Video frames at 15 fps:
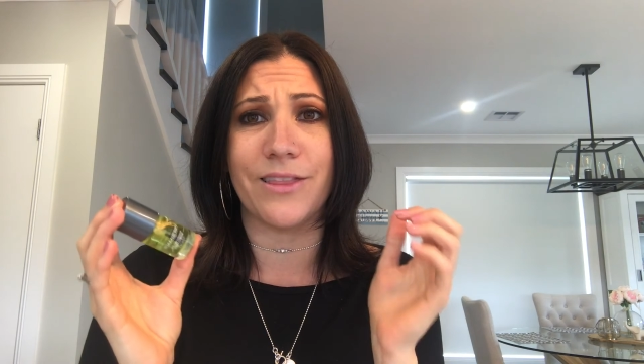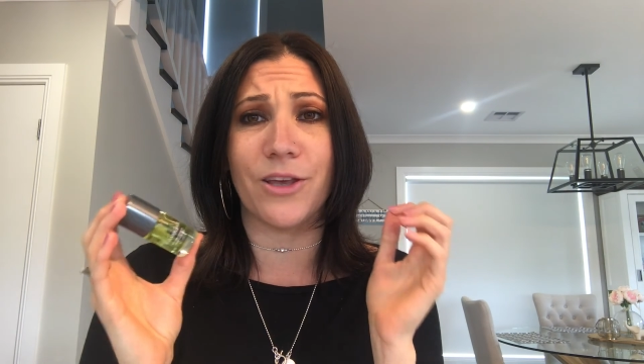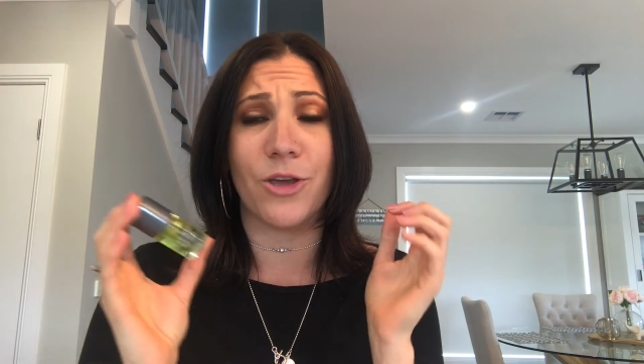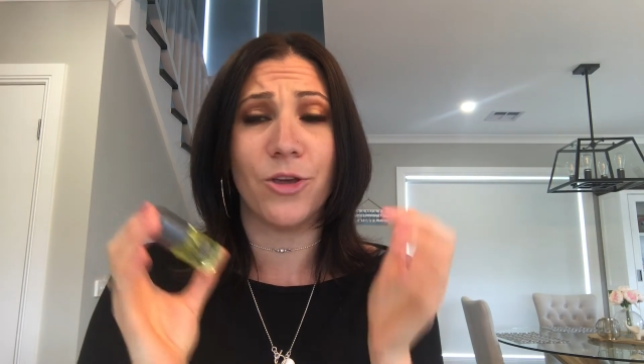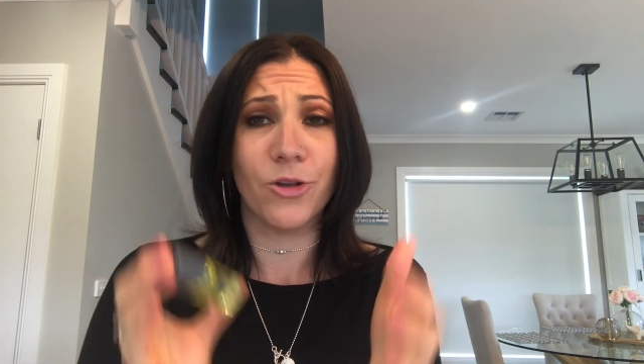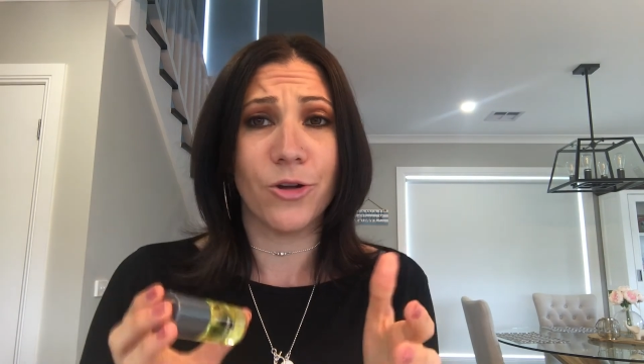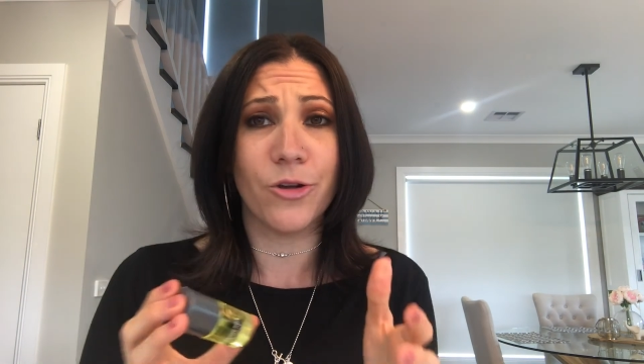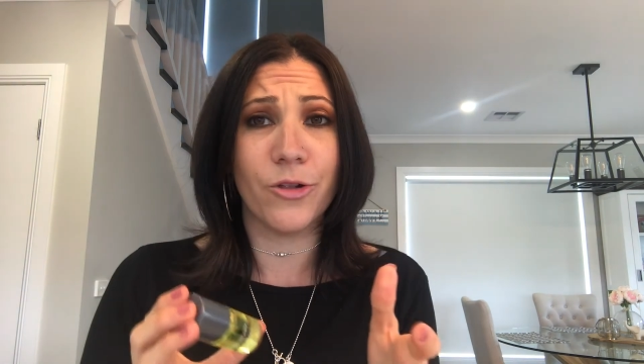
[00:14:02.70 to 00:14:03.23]

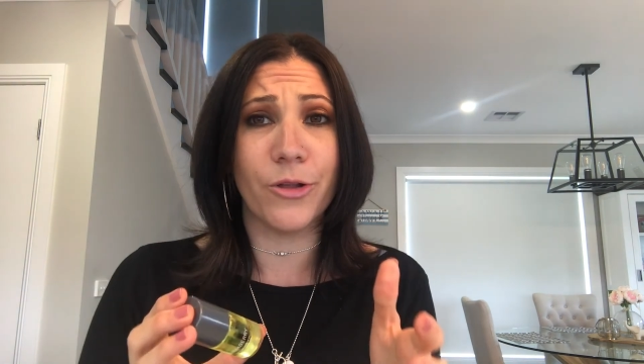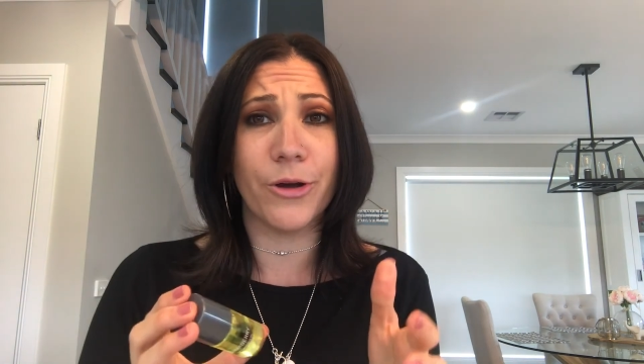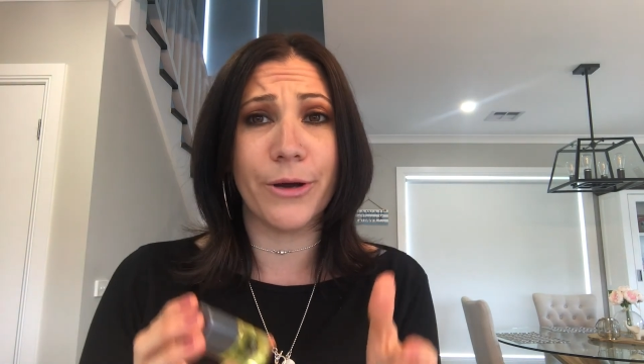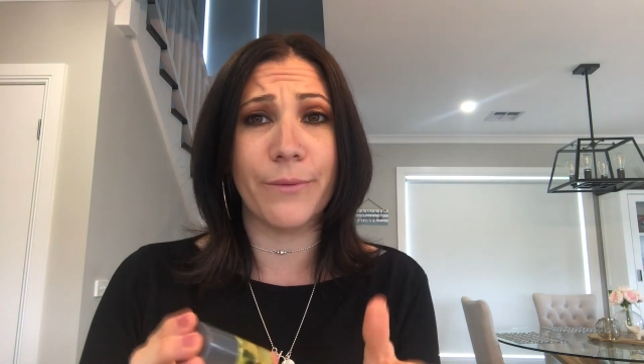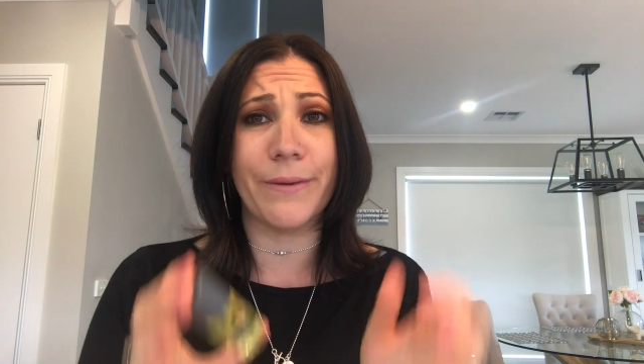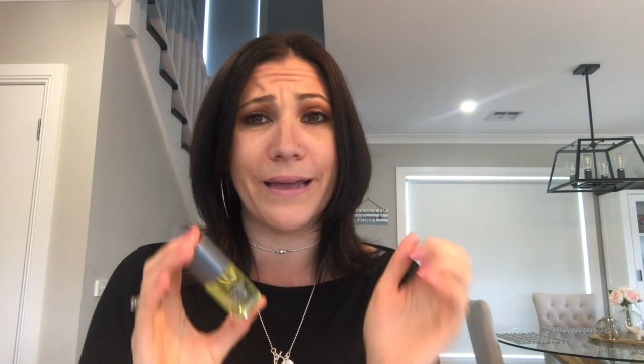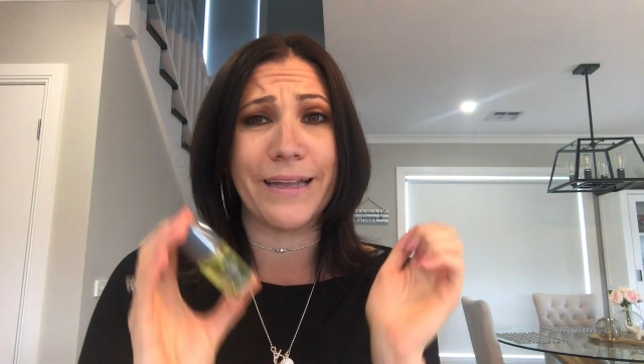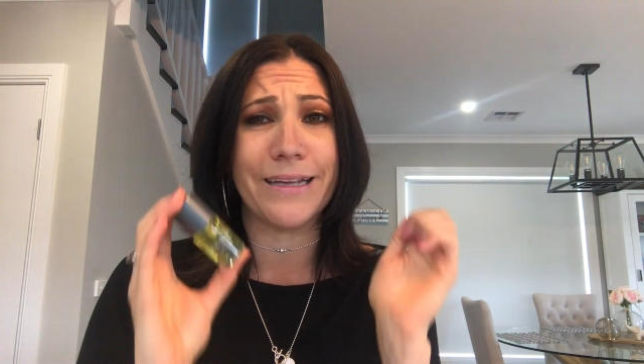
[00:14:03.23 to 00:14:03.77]
cuticle oil
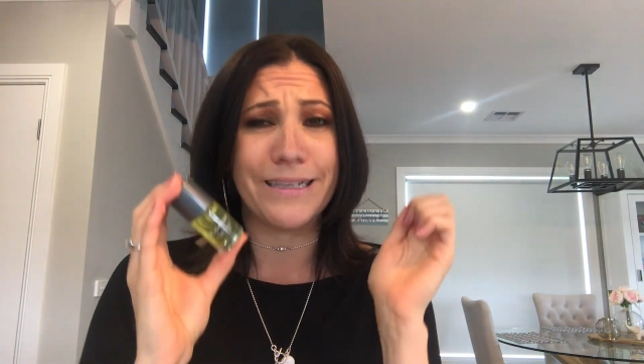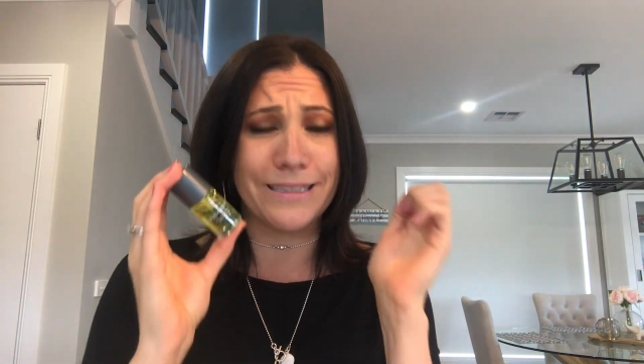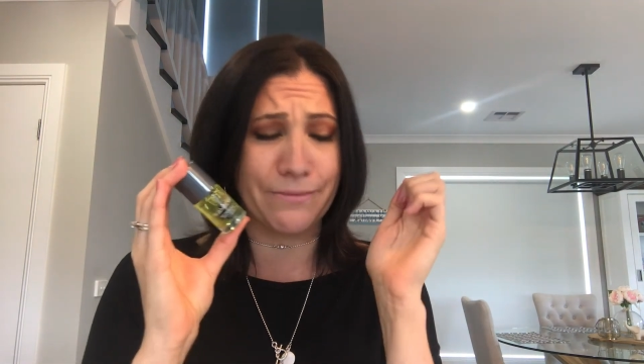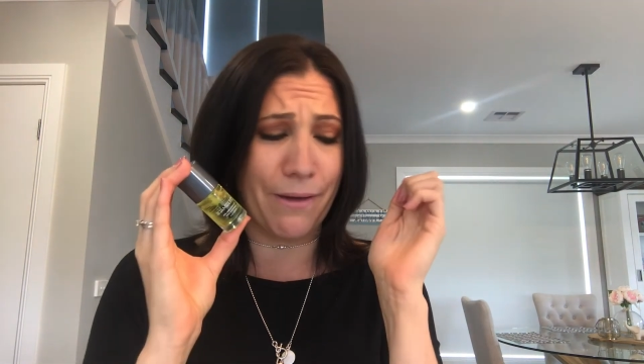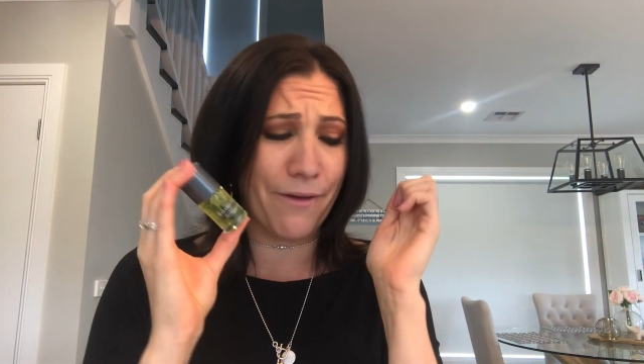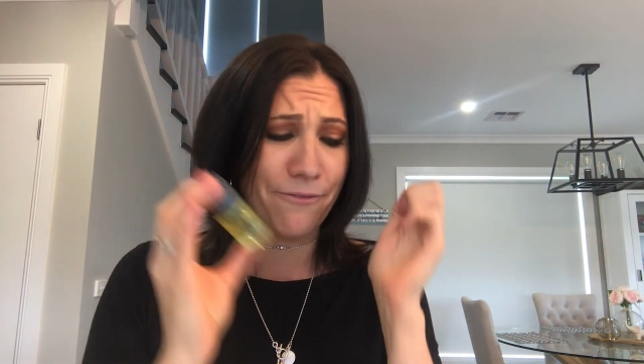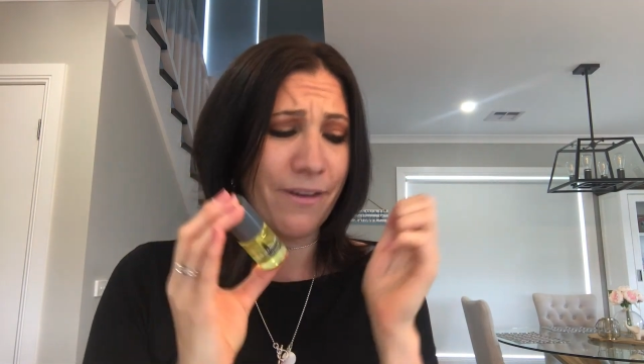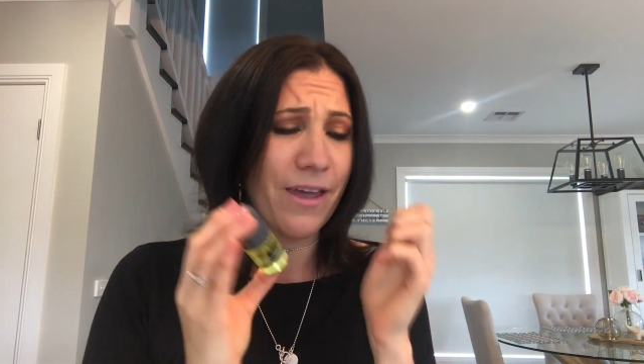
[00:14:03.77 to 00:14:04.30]
pen is
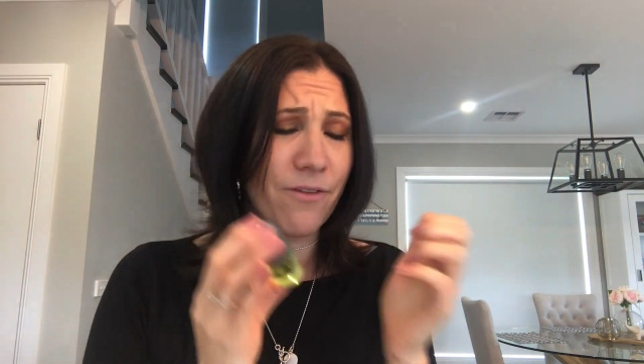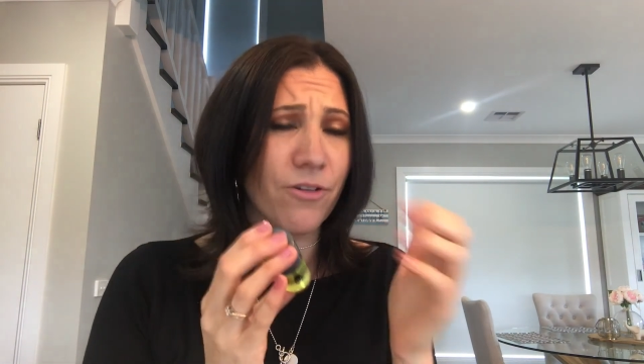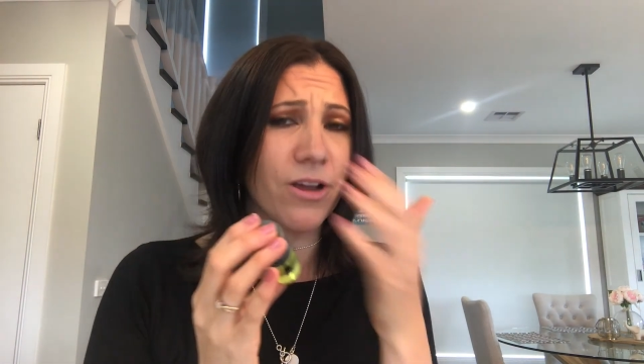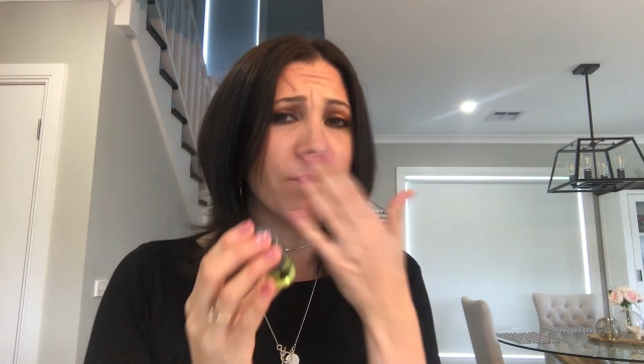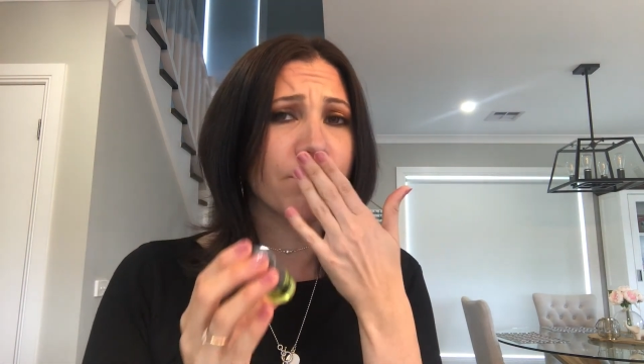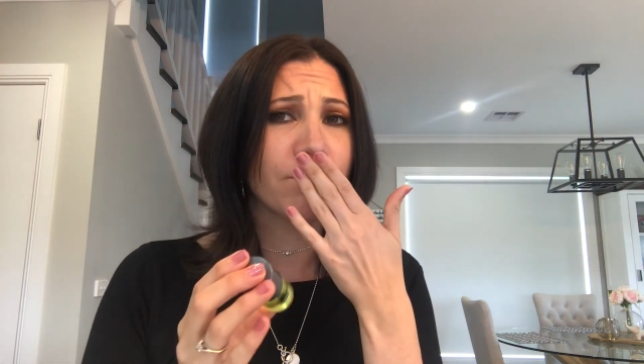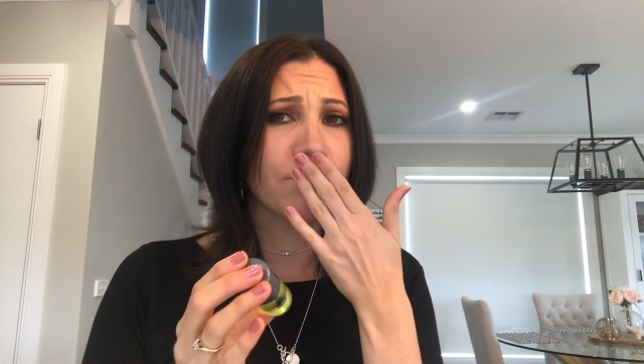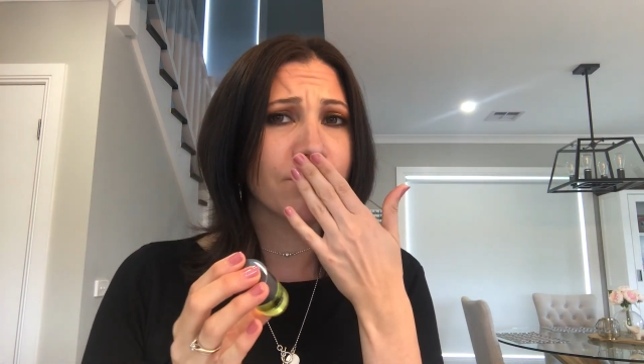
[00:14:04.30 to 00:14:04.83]
my favorite.